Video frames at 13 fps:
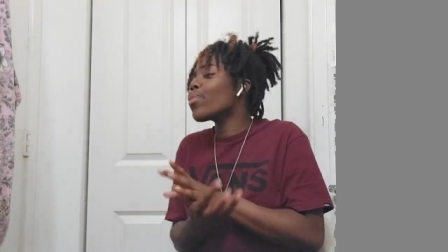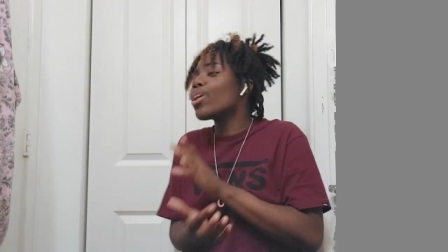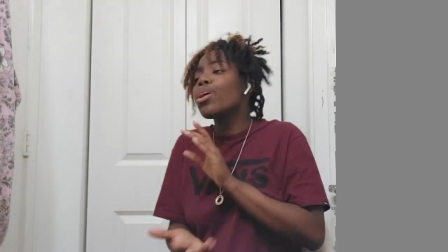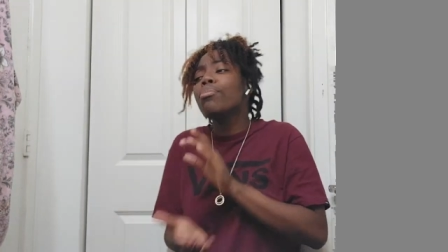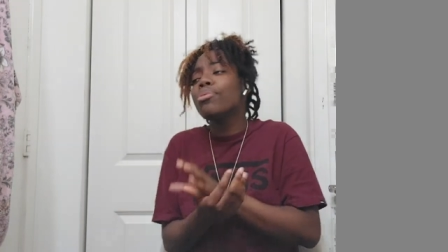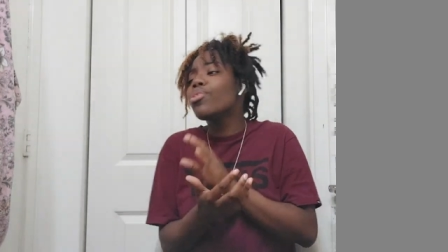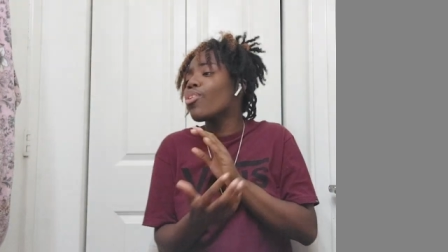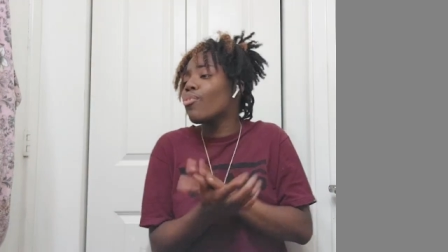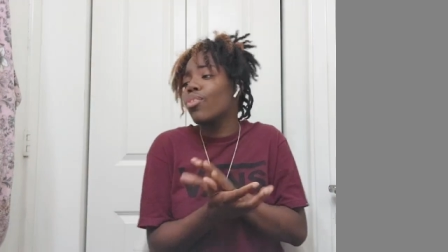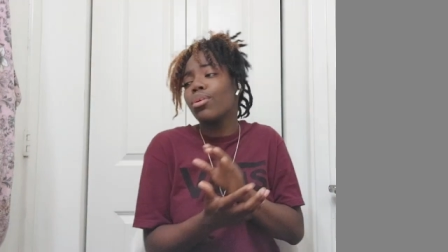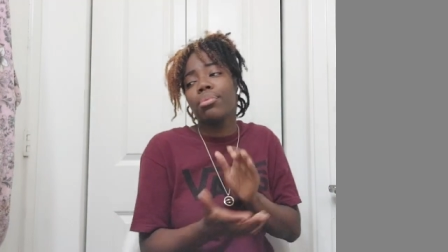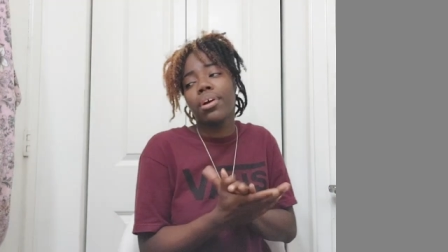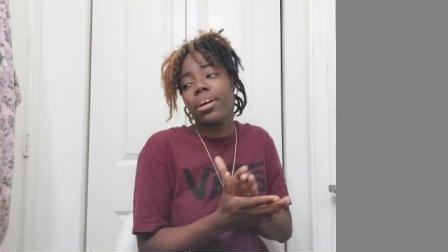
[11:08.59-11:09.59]
Real
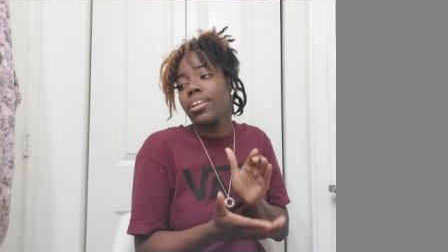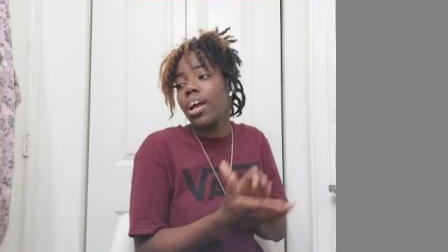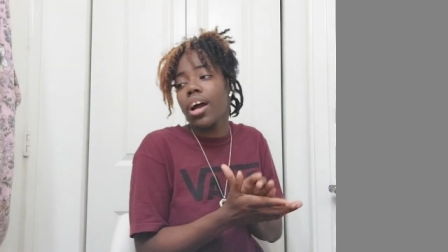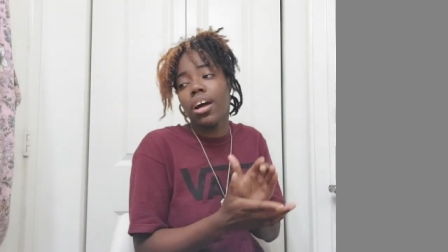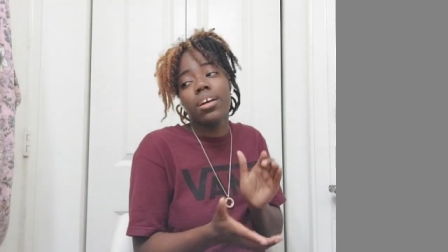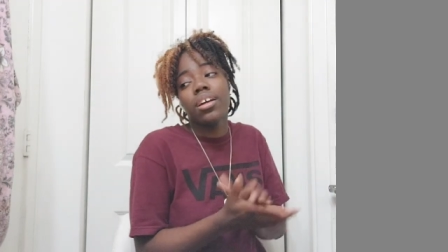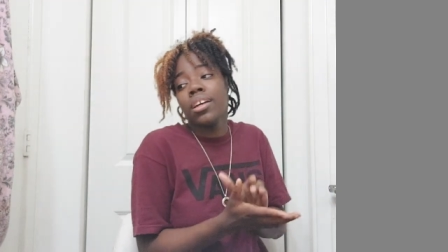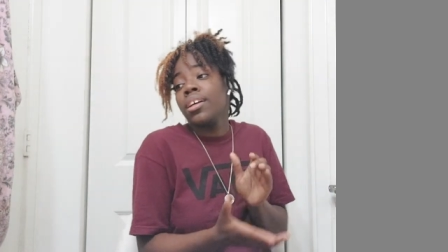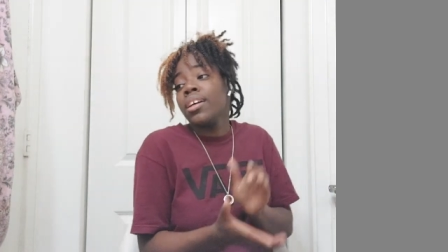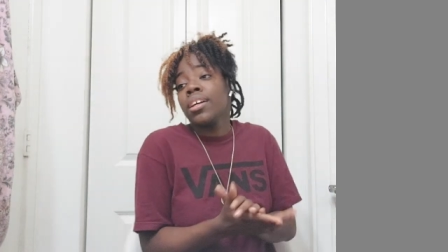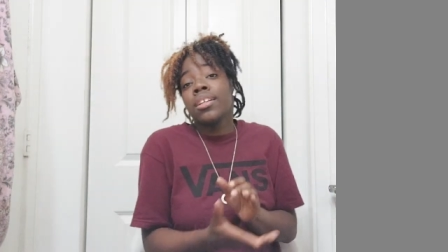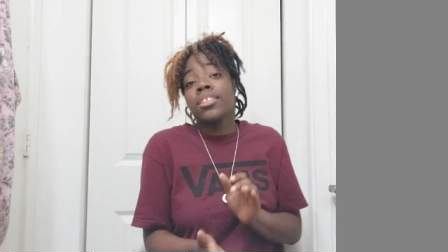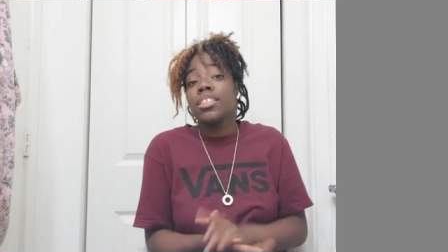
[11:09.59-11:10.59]
beautiful, bro.
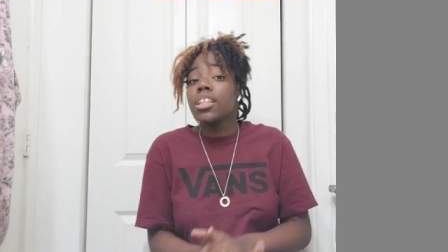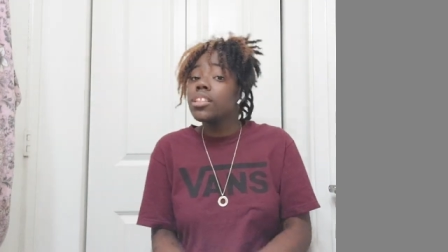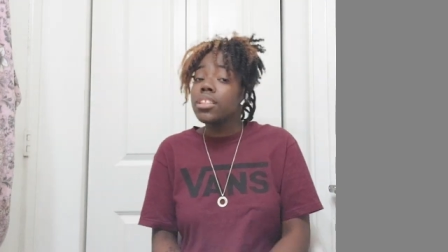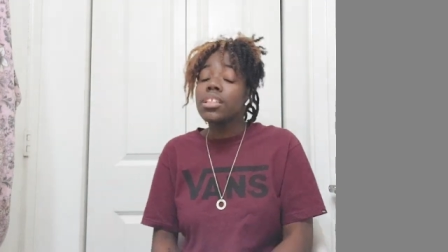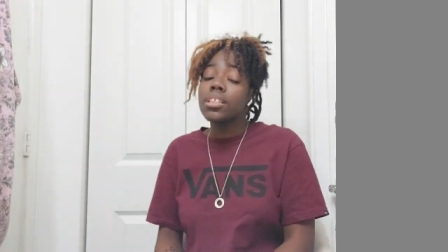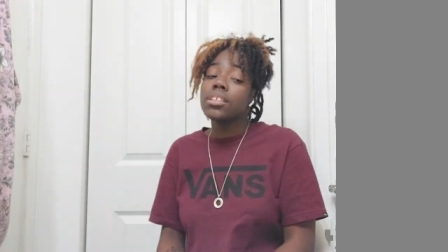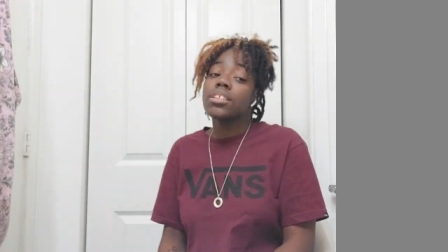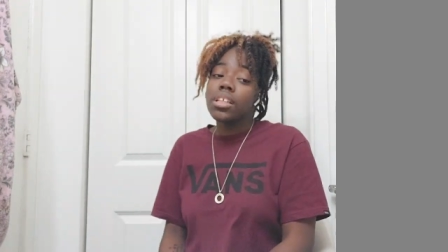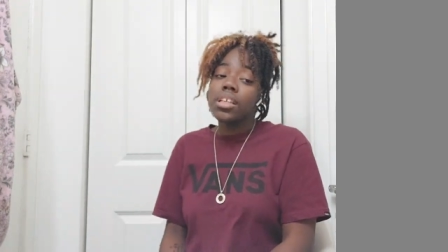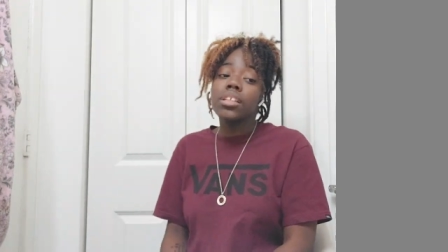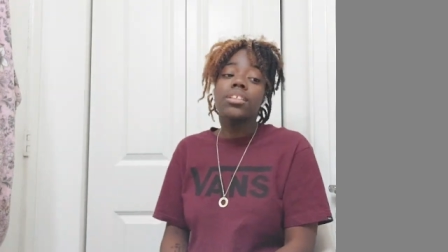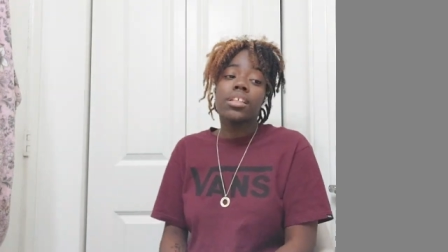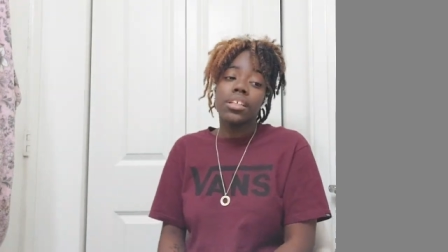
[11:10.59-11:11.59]
Man.
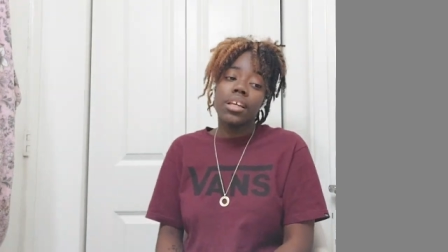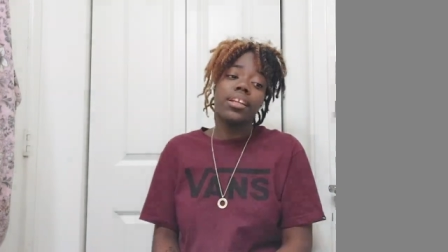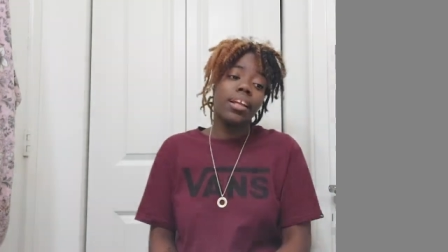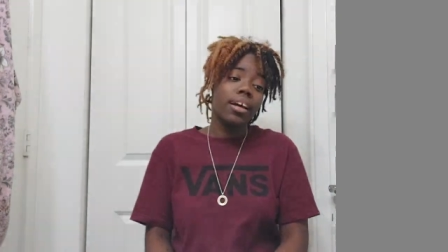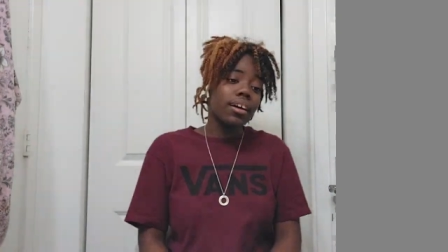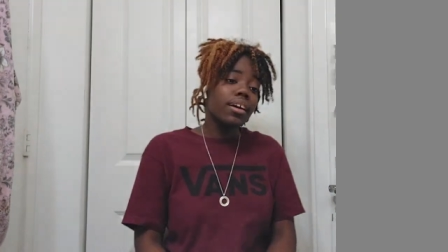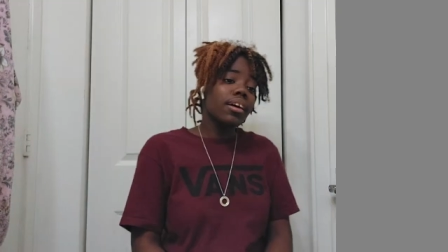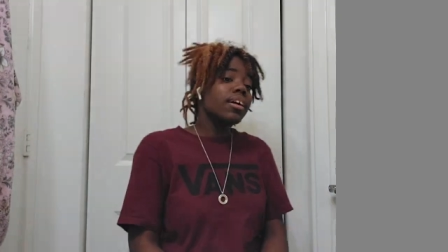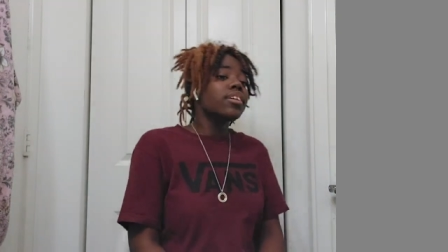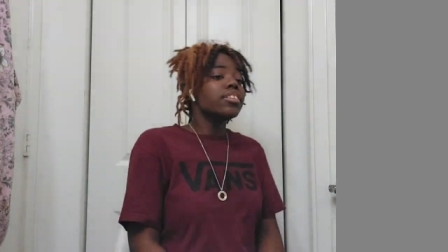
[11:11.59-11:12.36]
She did that.